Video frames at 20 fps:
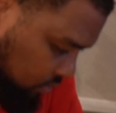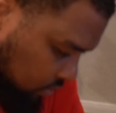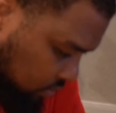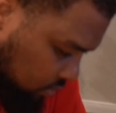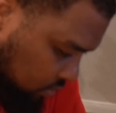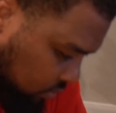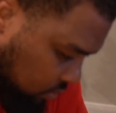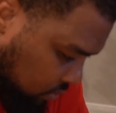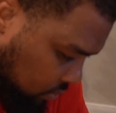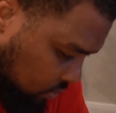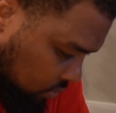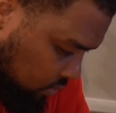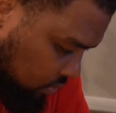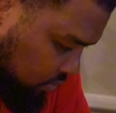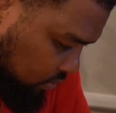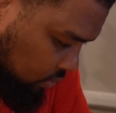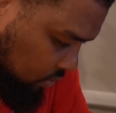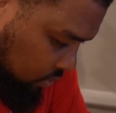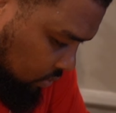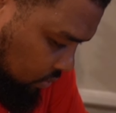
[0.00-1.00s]
pre-lit,
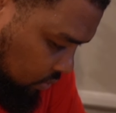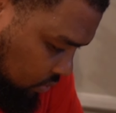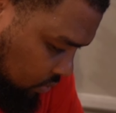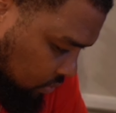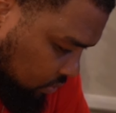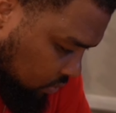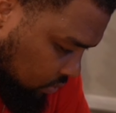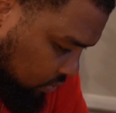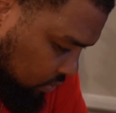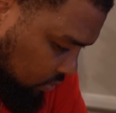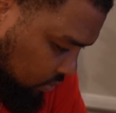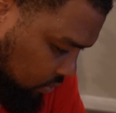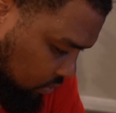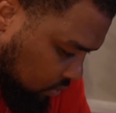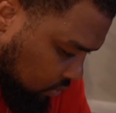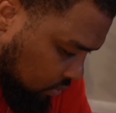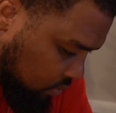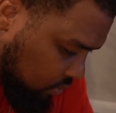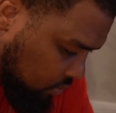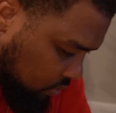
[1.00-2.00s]
but the kids
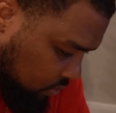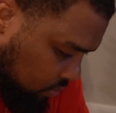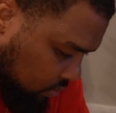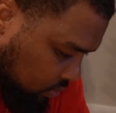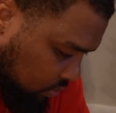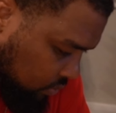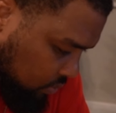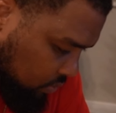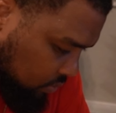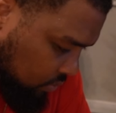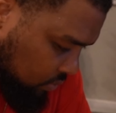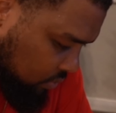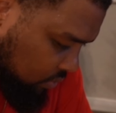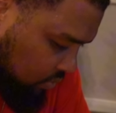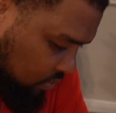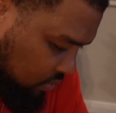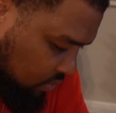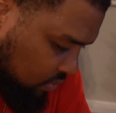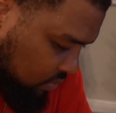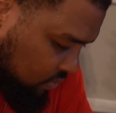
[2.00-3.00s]
didn't know
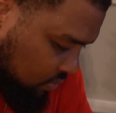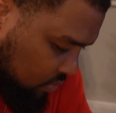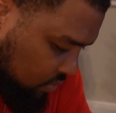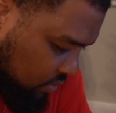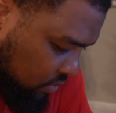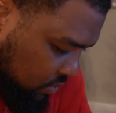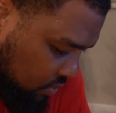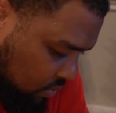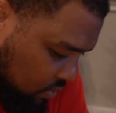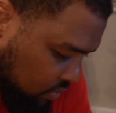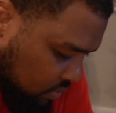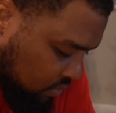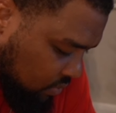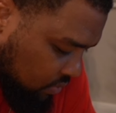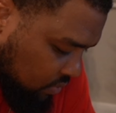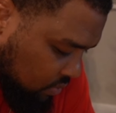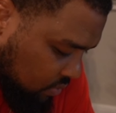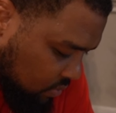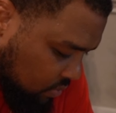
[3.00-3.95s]
and they took the,